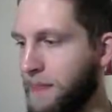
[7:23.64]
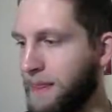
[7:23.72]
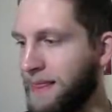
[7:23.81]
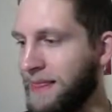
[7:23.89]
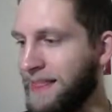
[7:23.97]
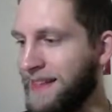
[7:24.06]

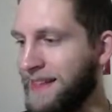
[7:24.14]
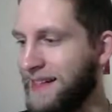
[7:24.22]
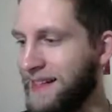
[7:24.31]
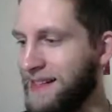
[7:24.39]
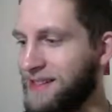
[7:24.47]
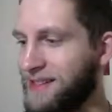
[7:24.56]

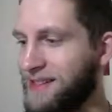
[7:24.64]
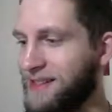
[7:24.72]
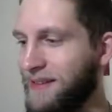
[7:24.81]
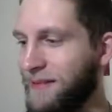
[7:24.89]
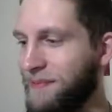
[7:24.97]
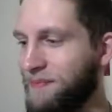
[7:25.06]

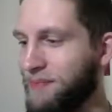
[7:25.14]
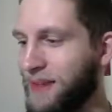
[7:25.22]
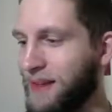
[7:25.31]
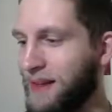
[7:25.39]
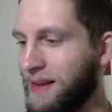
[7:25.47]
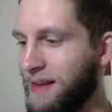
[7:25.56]
Nice!
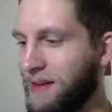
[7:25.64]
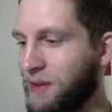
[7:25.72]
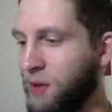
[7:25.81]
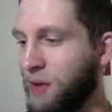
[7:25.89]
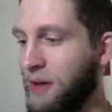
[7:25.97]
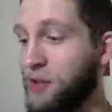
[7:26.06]

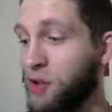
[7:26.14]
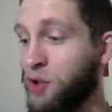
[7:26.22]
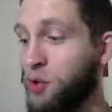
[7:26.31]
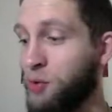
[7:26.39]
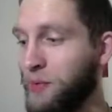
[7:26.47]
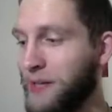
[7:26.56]
Oh, that was a
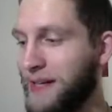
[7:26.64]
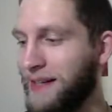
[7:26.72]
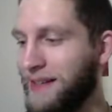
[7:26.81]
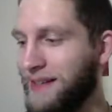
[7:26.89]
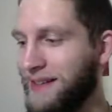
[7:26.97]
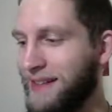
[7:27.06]
crit!
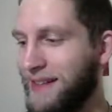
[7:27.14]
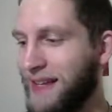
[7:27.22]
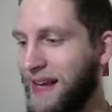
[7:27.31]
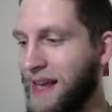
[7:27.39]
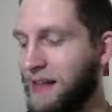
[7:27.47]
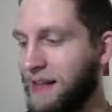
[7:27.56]

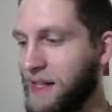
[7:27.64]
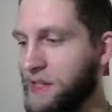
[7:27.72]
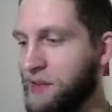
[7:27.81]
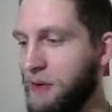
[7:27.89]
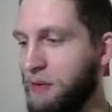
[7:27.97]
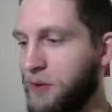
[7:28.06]
And the Light
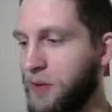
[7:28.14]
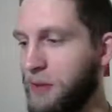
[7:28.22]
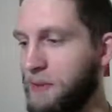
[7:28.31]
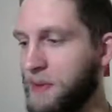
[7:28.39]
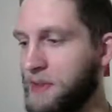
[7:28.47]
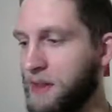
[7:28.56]
Screen will
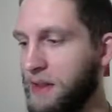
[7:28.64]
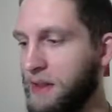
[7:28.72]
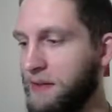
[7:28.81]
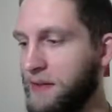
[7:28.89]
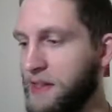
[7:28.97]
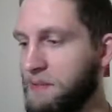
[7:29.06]
help us to
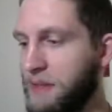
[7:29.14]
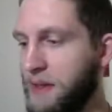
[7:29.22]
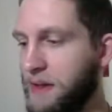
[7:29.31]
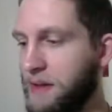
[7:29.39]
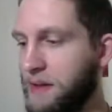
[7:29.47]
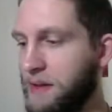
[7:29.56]
live this
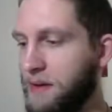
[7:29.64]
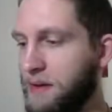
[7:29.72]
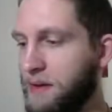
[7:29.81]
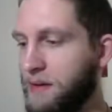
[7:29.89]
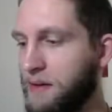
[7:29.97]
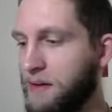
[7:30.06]
better.
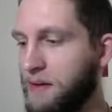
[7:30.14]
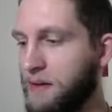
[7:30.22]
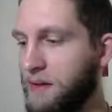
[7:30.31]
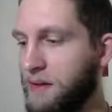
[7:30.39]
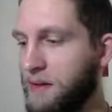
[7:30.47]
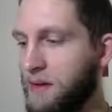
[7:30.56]

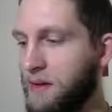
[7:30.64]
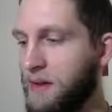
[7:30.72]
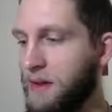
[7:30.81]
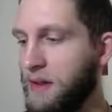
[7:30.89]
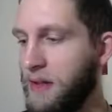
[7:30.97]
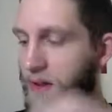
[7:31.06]

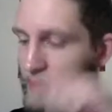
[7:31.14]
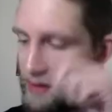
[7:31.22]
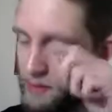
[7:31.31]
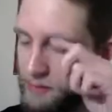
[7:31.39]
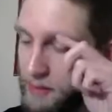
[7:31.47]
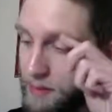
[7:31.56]

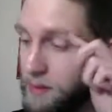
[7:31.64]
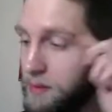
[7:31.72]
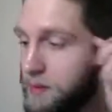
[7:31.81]
Another bubble.